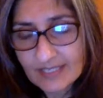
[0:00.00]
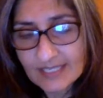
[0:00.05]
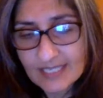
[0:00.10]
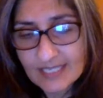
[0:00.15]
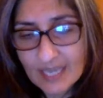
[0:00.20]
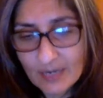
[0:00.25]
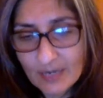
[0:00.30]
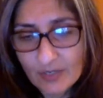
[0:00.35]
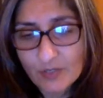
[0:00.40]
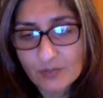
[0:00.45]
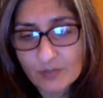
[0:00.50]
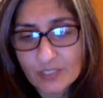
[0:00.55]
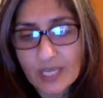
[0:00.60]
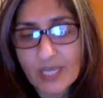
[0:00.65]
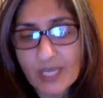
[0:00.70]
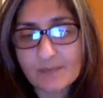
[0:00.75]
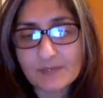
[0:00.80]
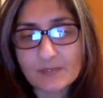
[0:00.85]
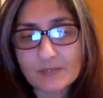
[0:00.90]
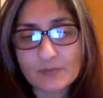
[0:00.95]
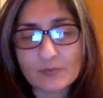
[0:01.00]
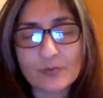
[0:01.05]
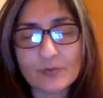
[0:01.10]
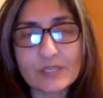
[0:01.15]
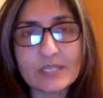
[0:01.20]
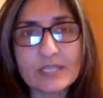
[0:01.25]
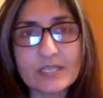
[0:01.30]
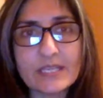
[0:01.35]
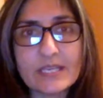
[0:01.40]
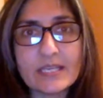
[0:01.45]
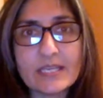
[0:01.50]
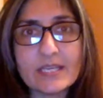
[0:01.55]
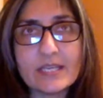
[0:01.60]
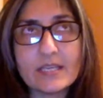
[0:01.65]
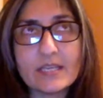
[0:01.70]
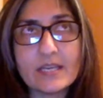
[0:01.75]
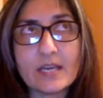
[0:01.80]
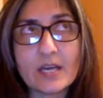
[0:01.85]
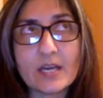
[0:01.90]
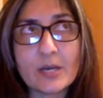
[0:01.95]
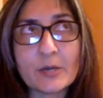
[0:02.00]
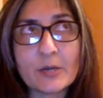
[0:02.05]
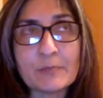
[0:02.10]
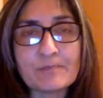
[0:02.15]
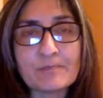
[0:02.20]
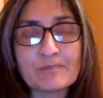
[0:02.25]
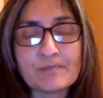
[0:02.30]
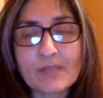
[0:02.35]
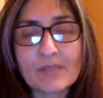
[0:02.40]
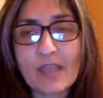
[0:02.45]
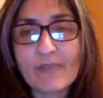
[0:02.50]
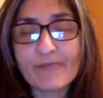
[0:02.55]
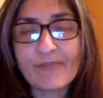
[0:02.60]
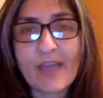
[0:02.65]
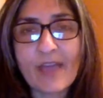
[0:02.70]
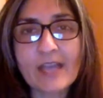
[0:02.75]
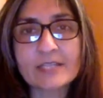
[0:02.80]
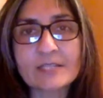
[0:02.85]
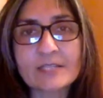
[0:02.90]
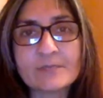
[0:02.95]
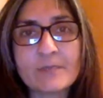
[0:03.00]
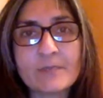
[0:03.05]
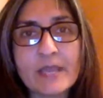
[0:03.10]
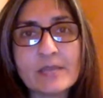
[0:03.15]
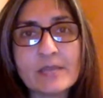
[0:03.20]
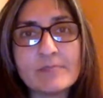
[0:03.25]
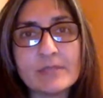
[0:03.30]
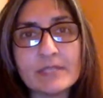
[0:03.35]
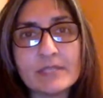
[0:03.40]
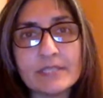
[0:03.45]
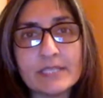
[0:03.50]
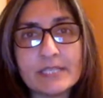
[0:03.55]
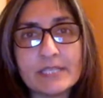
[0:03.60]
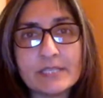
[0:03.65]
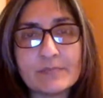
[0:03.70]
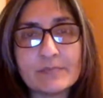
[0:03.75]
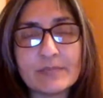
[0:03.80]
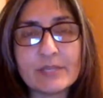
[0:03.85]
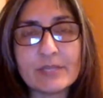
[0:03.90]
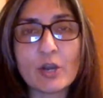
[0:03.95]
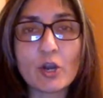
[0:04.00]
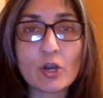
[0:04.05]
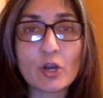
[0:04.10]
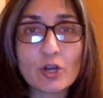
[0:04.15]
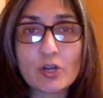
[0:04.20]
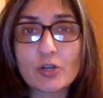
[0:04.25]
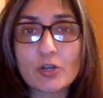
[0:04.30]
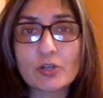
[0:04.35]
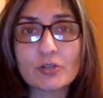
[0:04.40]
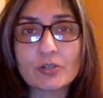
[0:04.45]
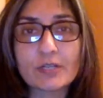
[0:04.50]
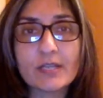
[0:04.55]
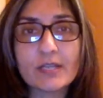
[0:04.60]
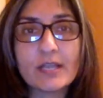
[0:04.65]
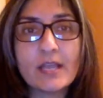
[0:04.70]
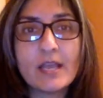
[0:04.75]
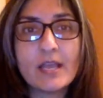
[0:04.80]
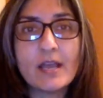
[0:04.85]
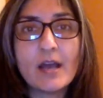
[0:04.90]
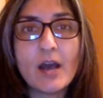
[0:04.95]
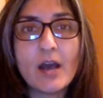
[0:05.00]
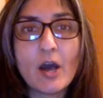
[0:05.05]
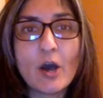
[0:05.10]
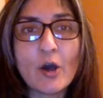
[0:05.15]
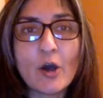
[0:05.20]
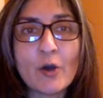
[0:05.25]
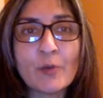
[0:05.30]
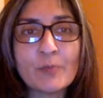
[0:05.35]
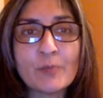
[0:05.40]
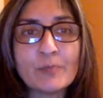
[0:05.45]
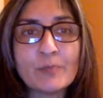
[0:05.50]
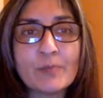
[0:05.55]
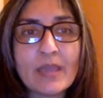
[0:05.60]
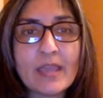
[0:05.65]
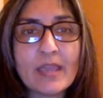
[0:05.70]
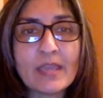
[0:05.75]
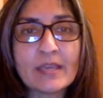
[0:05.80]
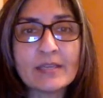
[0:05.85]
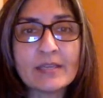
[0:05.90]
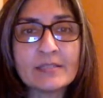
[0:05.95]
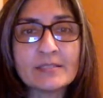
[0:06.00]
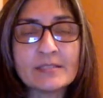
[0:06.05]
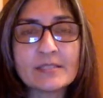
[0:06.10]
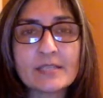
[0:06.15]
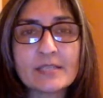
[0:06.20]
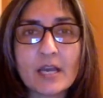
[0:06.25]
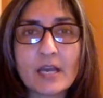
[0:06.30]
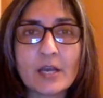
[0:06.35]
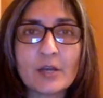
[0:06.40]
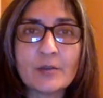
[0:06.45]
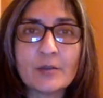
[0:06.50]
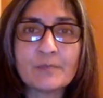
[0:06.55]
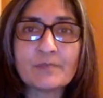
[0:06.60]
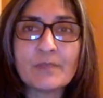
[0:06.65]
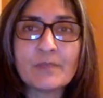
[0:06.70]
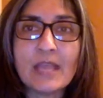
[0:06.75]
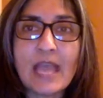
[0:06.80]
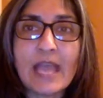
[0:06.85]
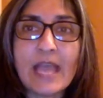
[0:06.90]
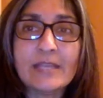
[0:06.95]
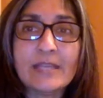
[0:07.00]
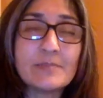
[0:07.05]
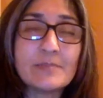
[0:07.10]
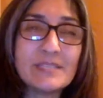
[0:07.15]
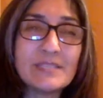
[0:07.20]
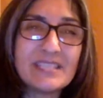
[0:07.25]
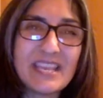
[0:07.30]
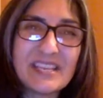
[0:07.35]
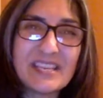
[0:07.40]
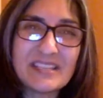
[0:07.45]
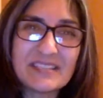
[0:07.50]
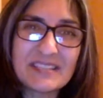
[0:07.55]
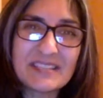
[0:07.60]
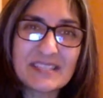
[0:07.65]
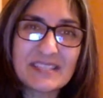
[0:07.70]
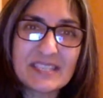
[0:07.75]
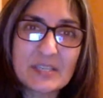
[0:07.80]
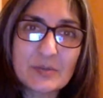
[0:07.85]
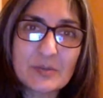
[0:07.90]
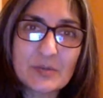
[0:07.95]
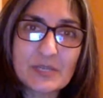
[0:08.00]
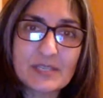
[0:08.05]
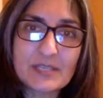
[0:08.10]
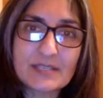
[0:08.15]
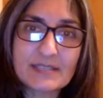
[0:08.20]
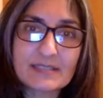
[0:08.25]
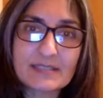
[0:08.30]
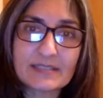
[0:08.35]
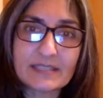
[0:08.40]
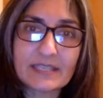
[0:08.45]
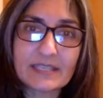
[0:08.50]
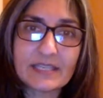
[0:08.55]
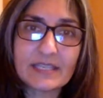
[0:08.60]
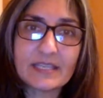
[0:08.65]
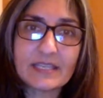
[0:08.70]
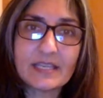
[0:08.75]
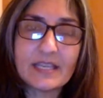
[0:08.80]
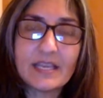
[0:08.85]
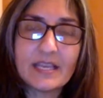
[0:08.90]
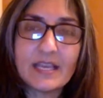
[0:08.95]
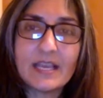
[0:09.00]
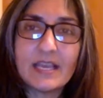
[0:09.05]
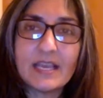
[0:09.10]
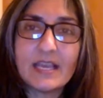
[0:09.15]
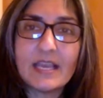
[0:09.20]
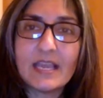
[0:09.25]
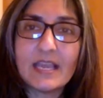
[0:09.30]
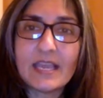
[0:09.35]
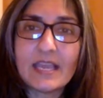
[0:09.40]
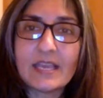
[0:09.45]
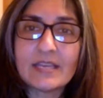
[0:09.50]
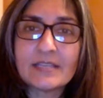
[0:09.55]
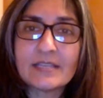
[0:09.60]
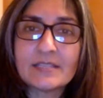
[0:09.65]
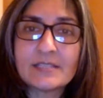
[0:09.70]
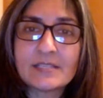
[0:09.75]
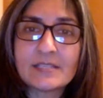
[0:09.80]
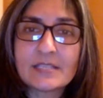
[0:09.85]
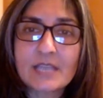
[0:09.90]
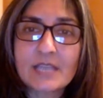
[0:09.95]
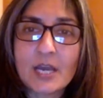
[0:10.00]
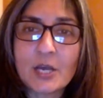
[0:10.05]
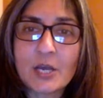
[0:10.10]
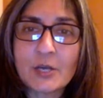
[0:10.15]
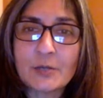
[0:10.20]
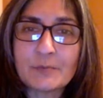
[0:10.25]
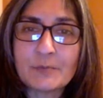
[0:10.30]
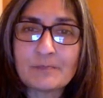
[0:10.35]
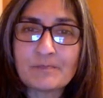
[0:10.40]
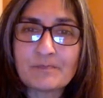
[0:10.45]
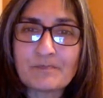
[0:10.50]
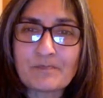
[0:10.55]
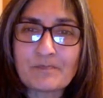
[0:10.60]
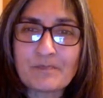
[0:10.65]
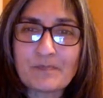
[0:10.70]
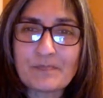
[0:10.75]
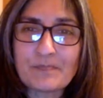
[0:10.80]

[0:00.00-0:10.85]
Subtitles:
stereotypes really affect my ability to be heard, and to be taken seriously. And I